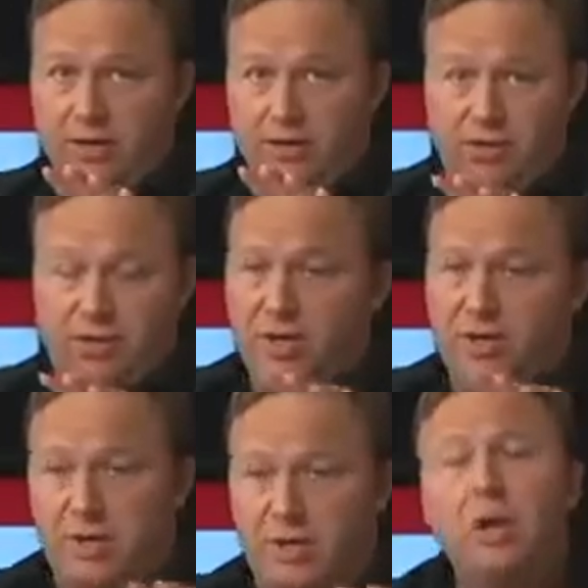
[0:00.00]
this. This
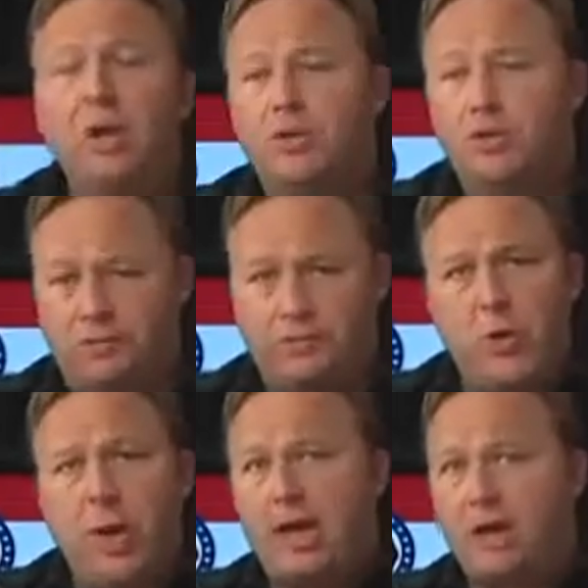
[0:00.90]
isn't just a
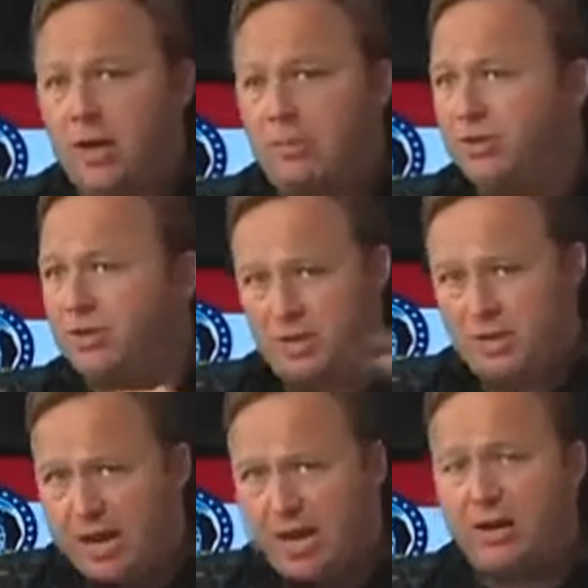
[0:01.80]
few academics a
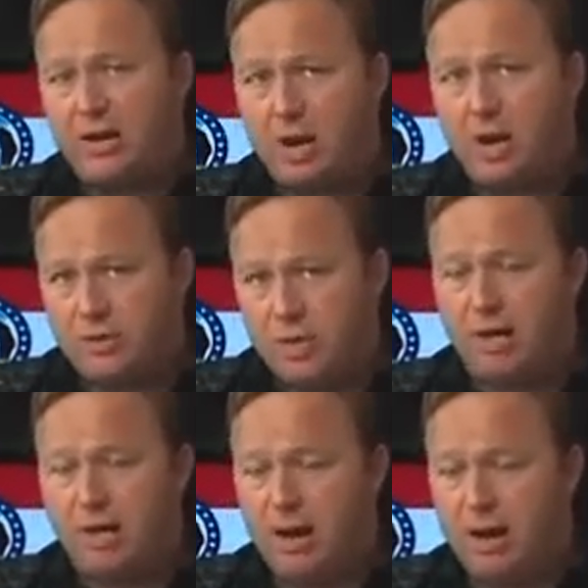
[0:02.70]
decade ago
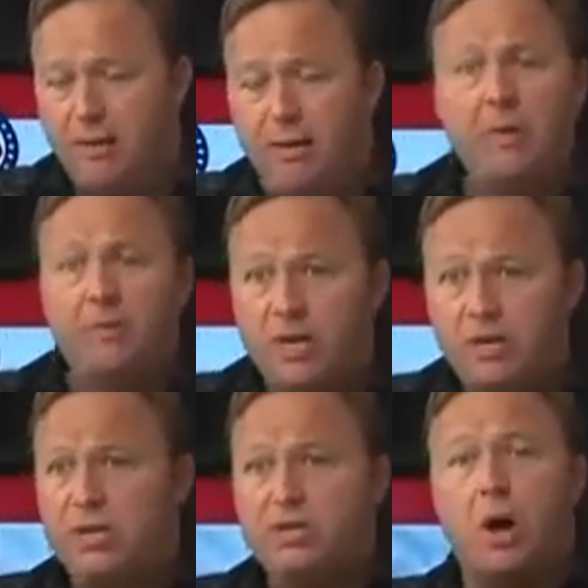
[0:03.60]
talking about it.
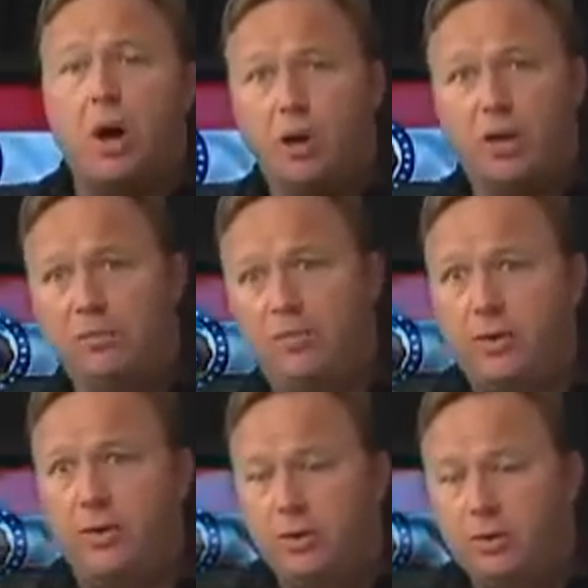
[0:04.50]
This is all over the
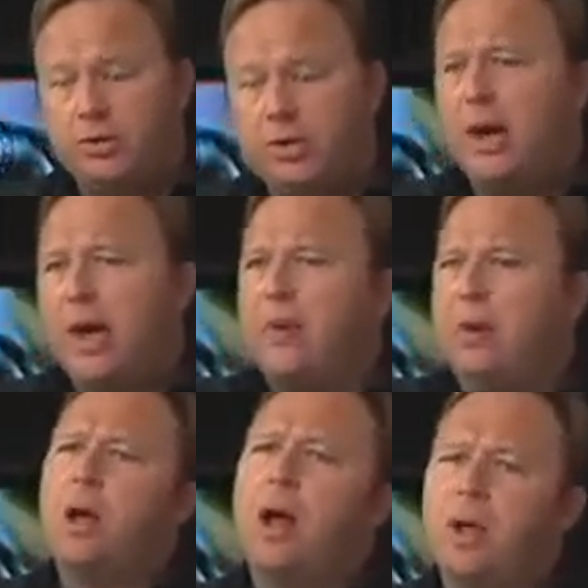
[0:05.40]
news, and
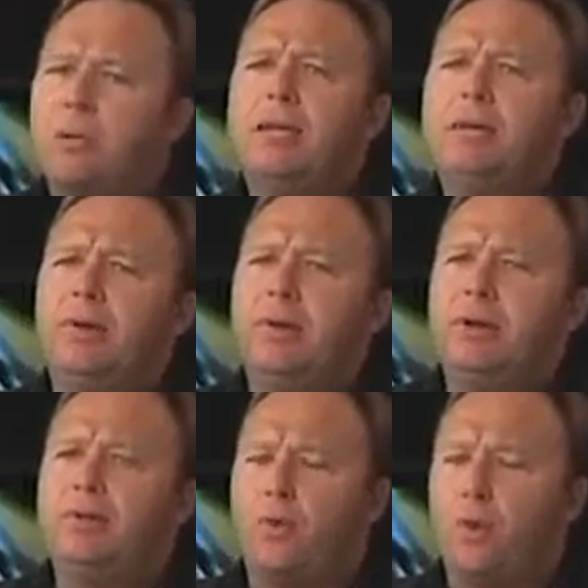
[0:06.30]
they're calmly
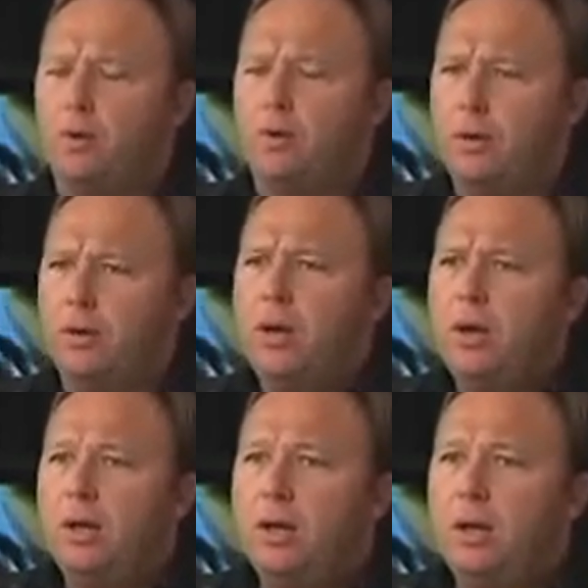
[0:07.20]
putting it forward,
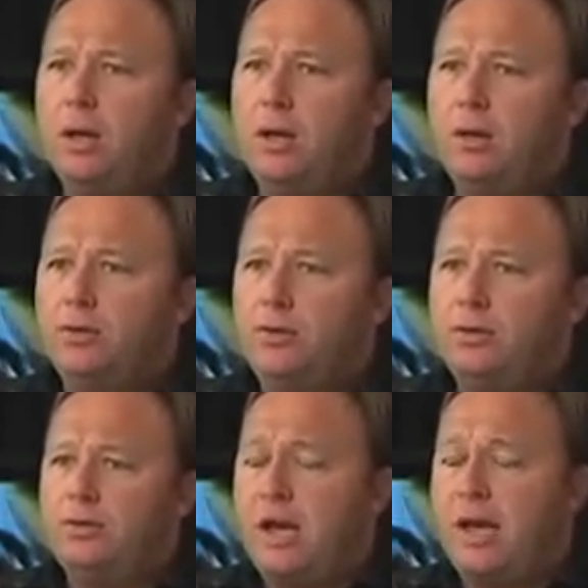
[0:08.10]

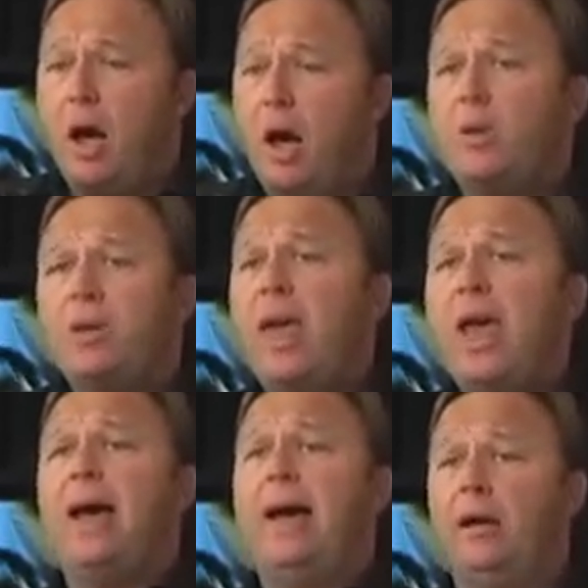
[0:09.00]
saying, oh,
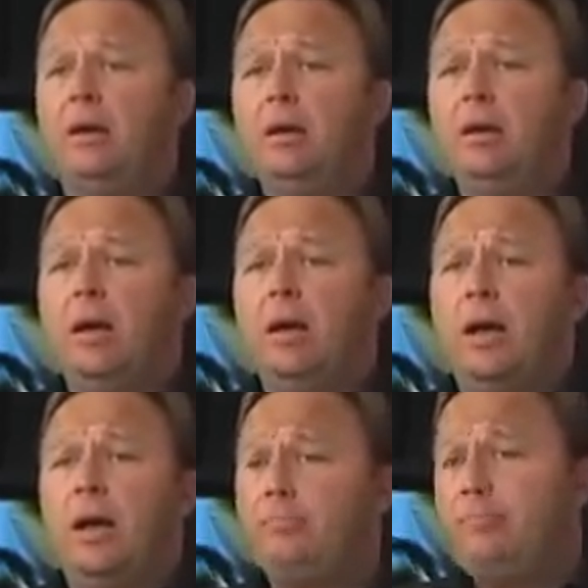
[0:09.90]
yeah,
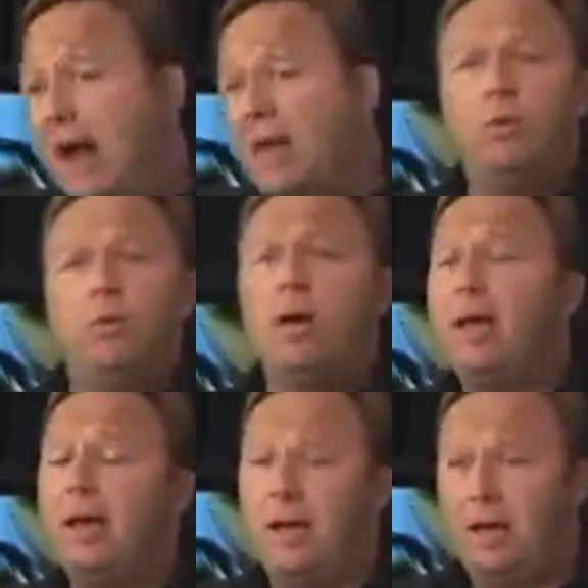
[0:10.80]
by the
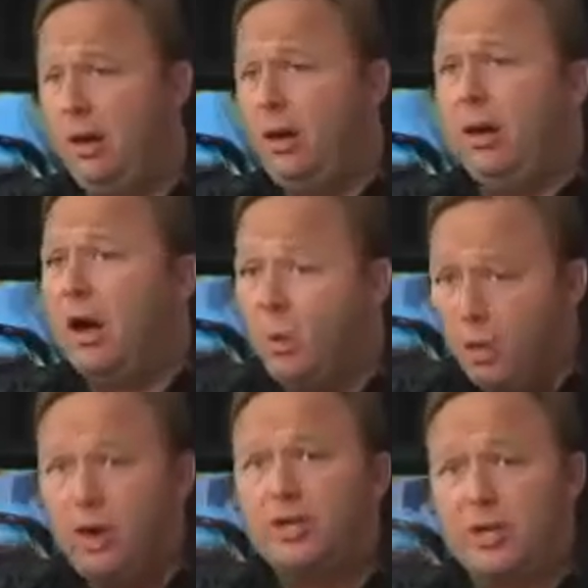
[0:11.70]
way,
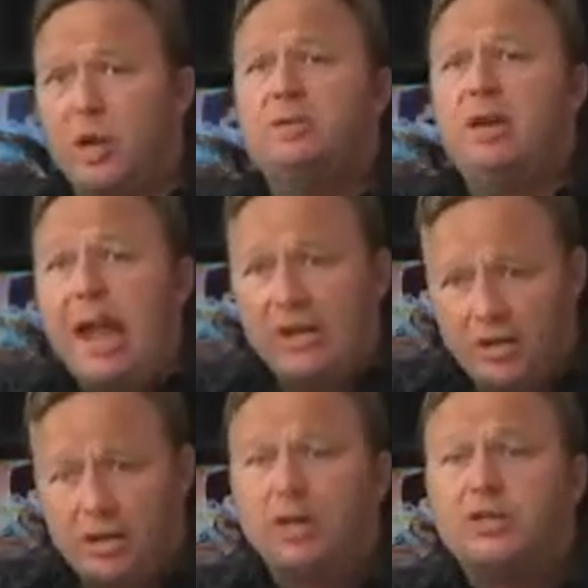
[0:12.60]
we're going to start
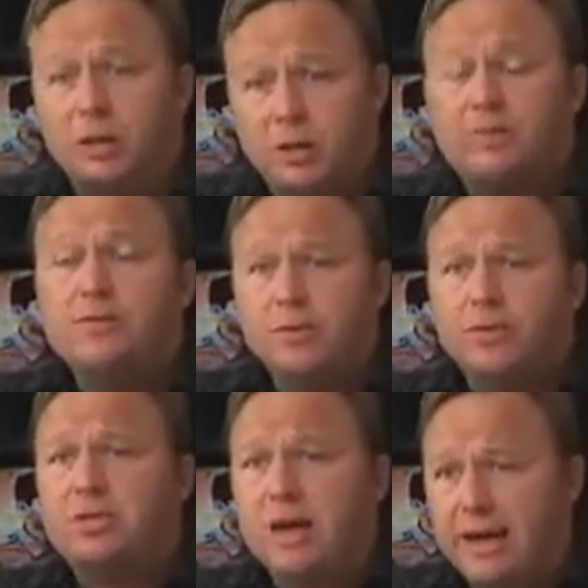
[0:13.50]
taxing alternative
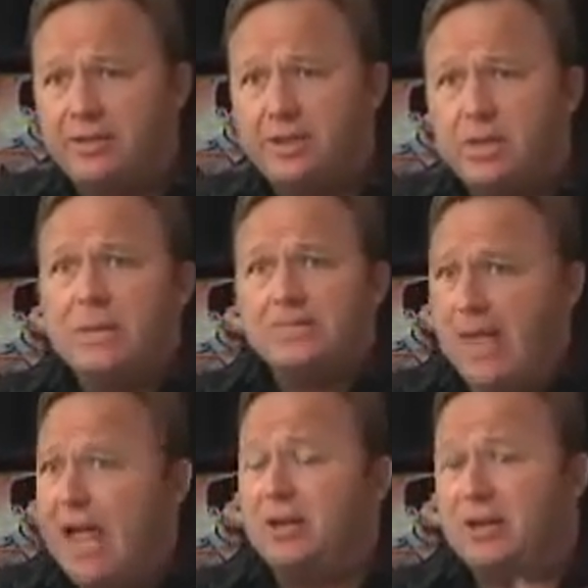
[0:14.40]
news sites
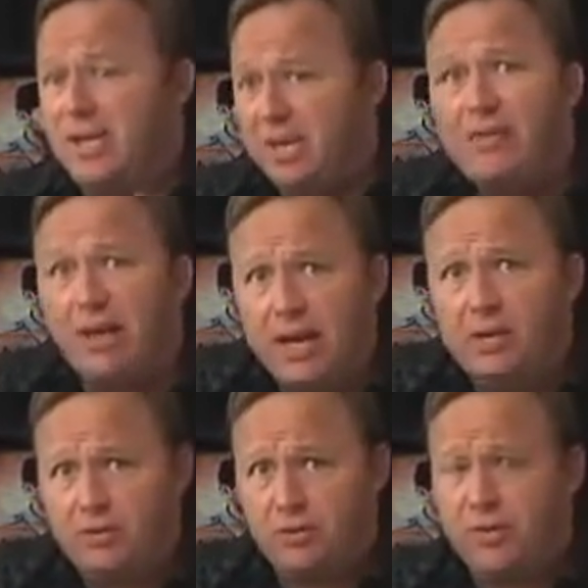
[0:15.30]
and giving
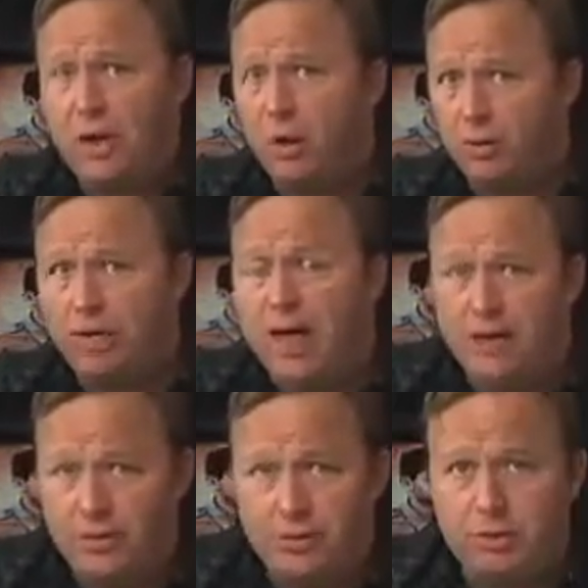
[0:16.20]
it to the old
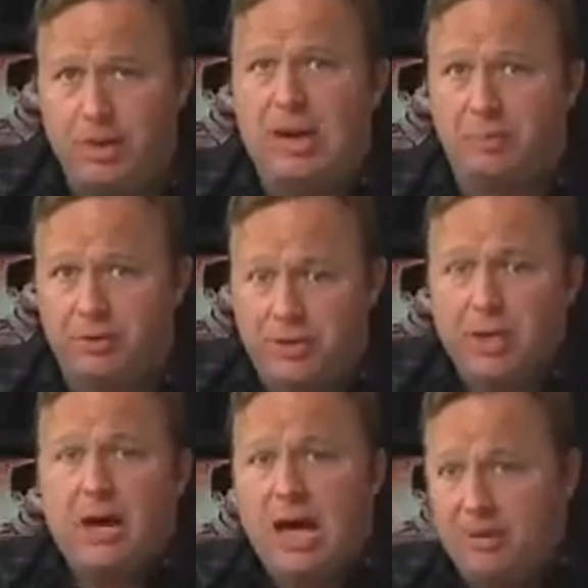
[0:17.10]
line newspapers.
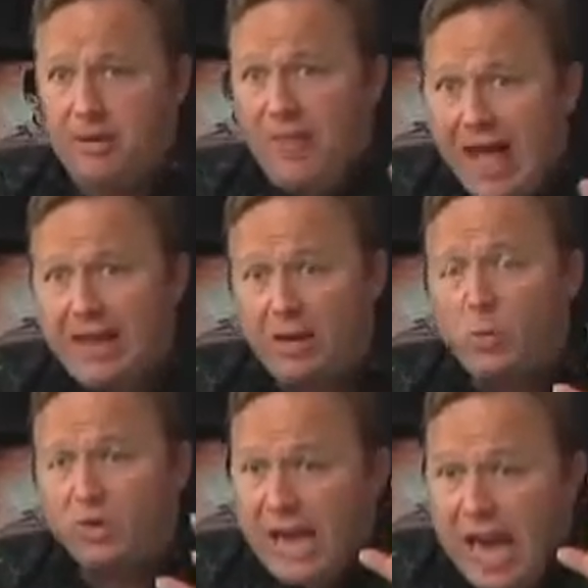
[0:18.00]
I mean, that
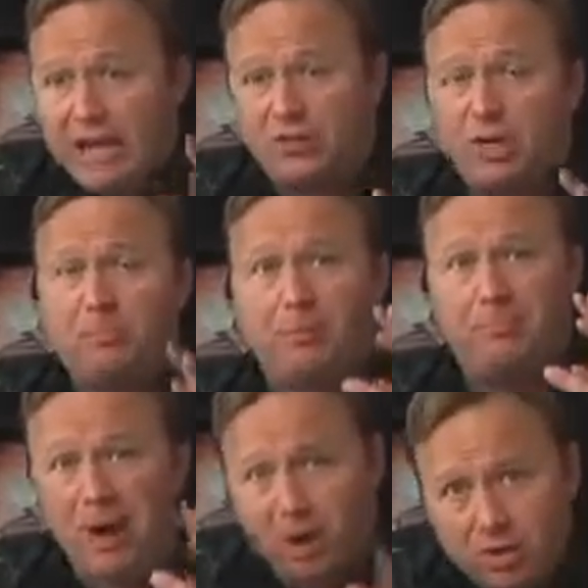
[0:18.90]
was actually
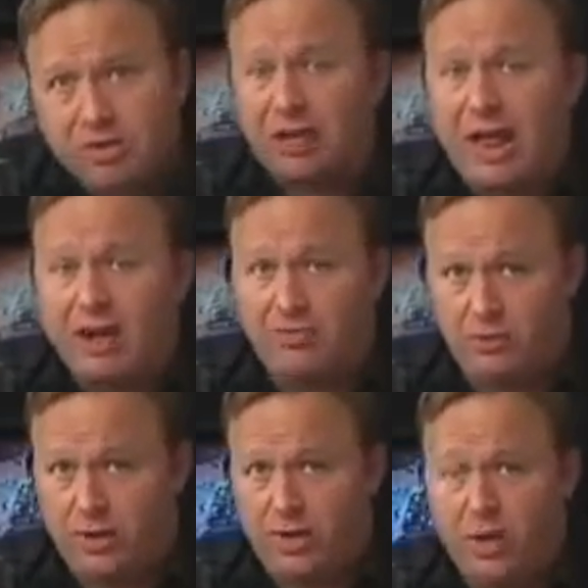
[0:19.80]
proposed last
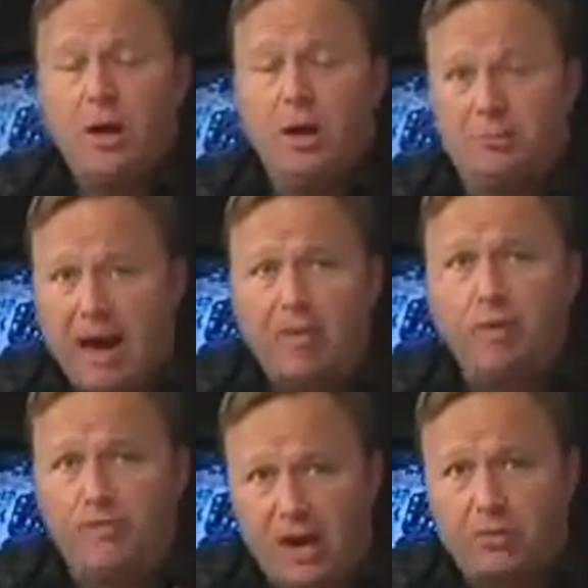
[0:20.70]
week by
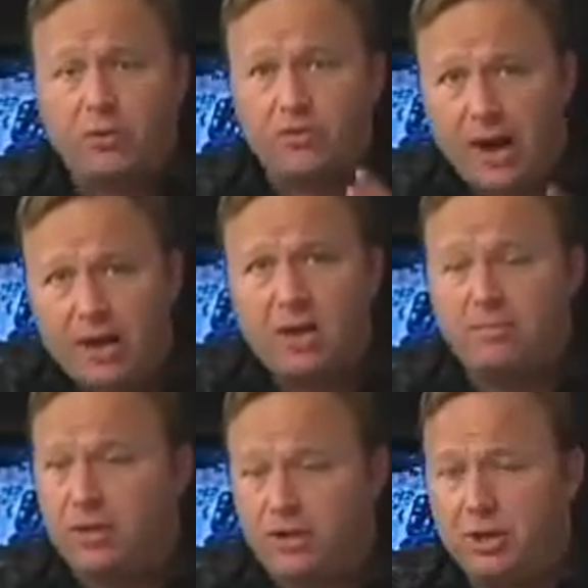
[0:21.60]
the Federal Trade
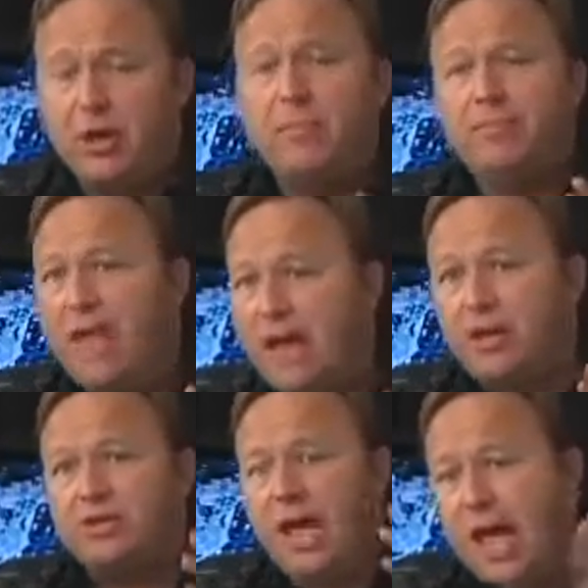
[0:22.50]
Commission. That
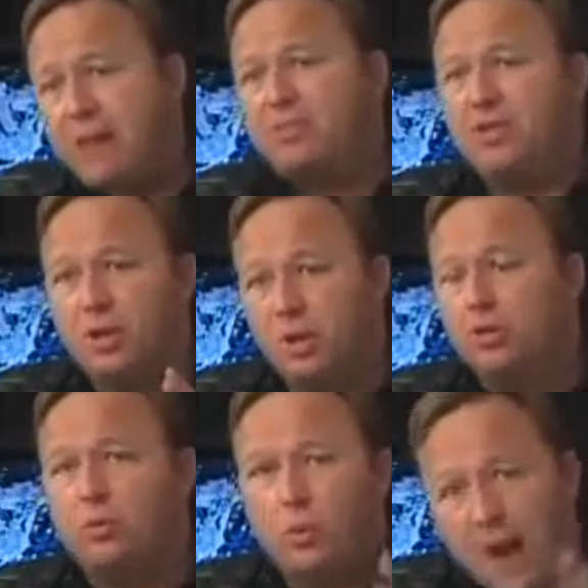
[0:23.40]
is
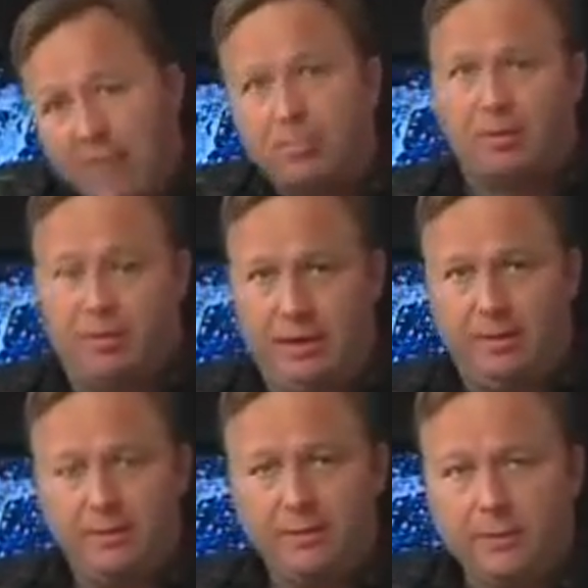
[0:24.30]
absolute robbery.